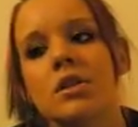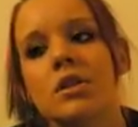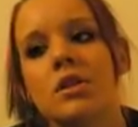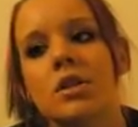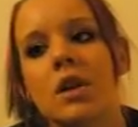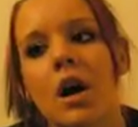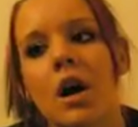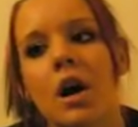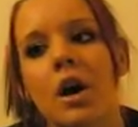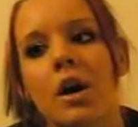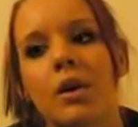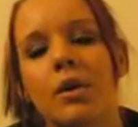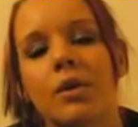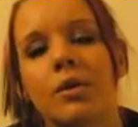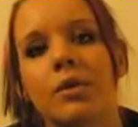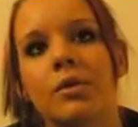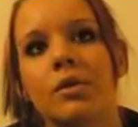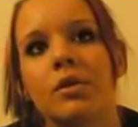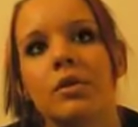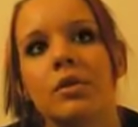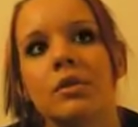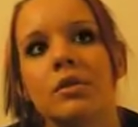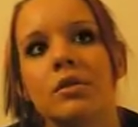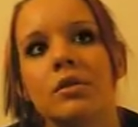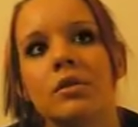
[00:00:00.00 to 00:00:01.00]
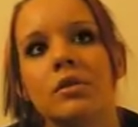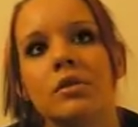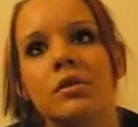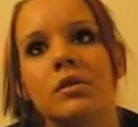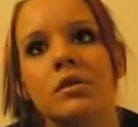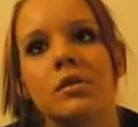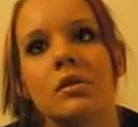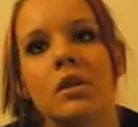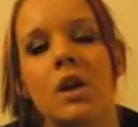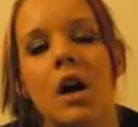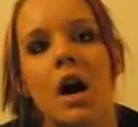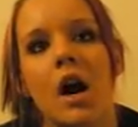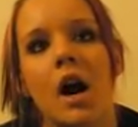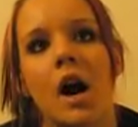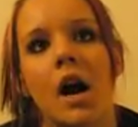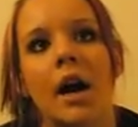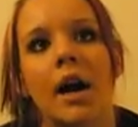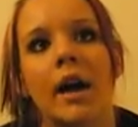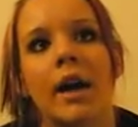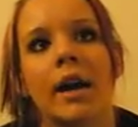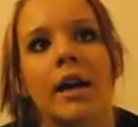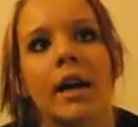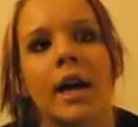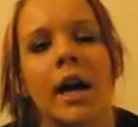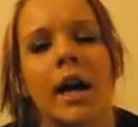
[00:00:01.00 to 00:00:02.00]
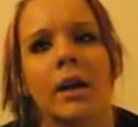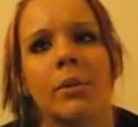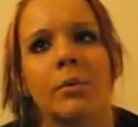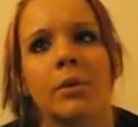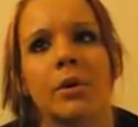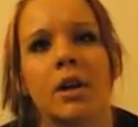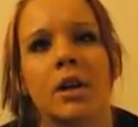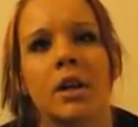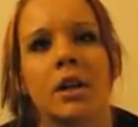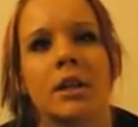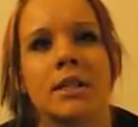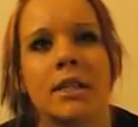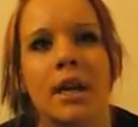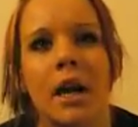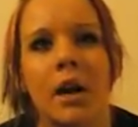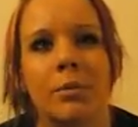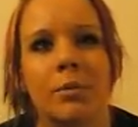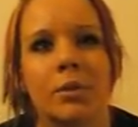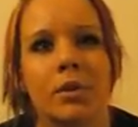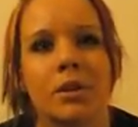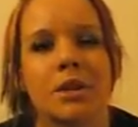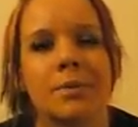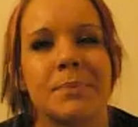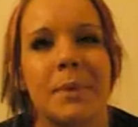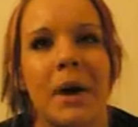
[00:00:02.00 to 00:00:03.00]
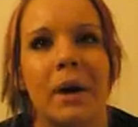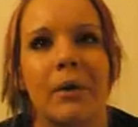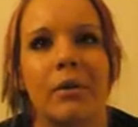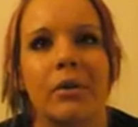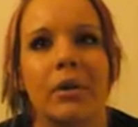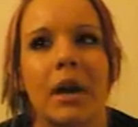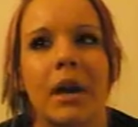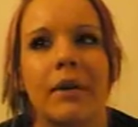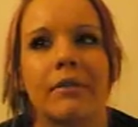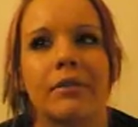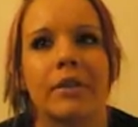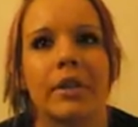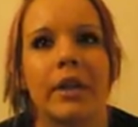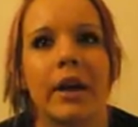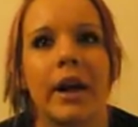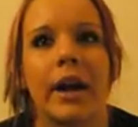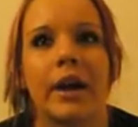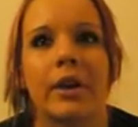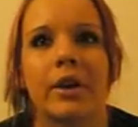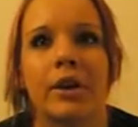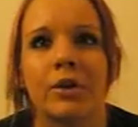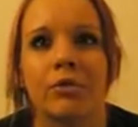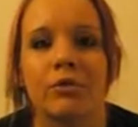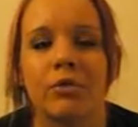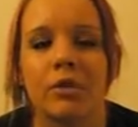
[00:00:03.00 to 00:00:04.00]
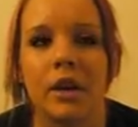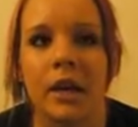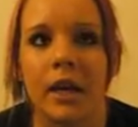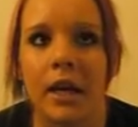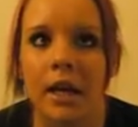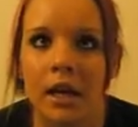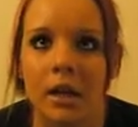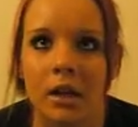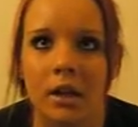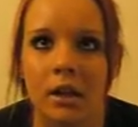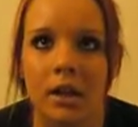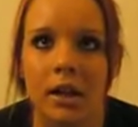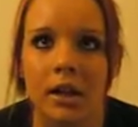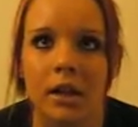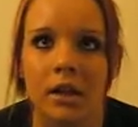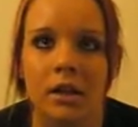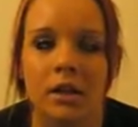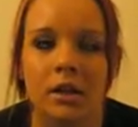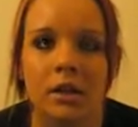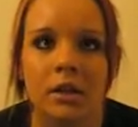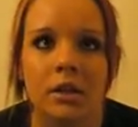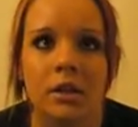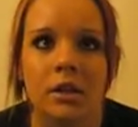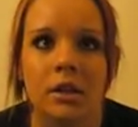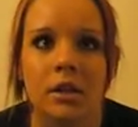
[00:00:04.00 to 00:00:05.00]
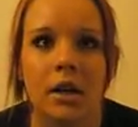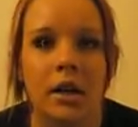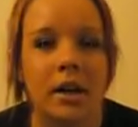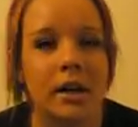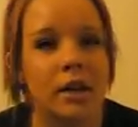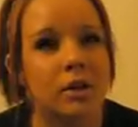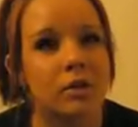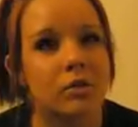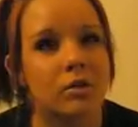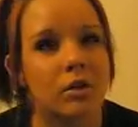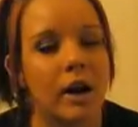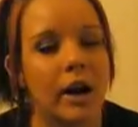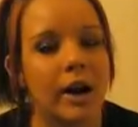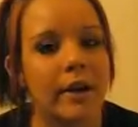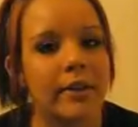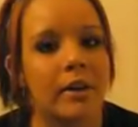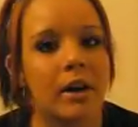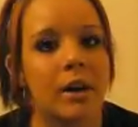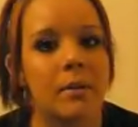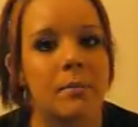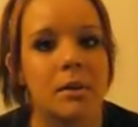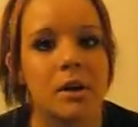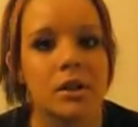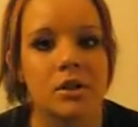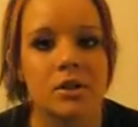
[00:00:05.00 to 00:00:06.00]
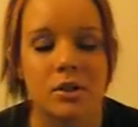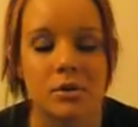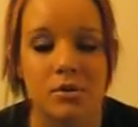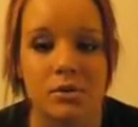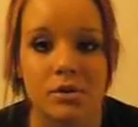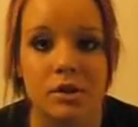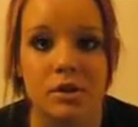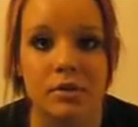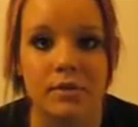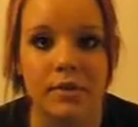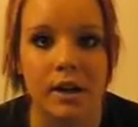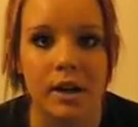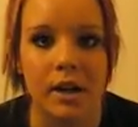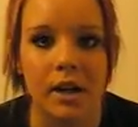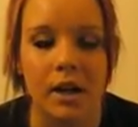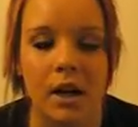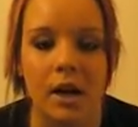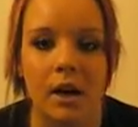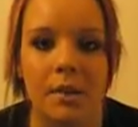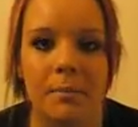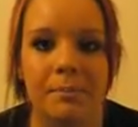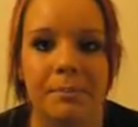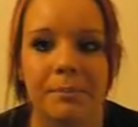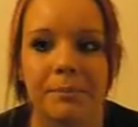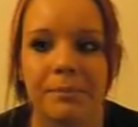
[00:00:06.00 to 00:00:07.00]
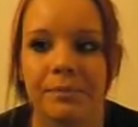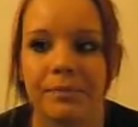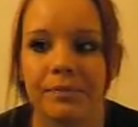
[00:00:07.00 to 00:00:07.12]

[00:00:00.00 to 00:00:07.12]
So I kind of went on a downward spiral after that. I couldn't really handle it. I didn't cry that much. I was just very numb.